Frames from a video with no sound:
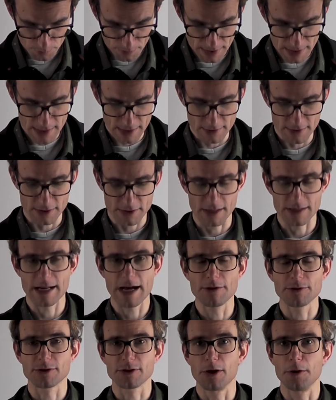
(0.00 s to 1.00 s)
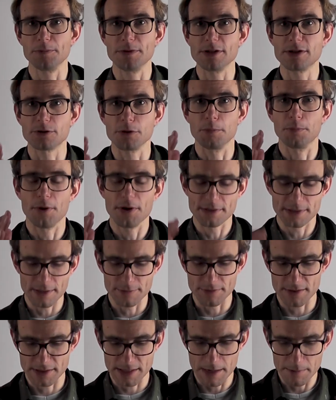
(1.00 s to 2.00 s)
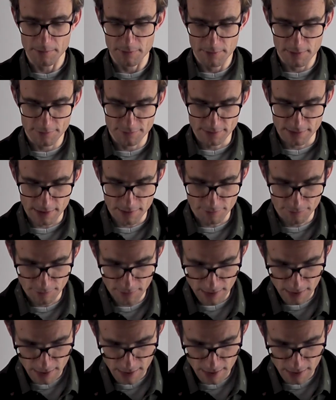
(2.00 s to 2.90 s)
and here there's a downslope. These 2 points have the same derivative.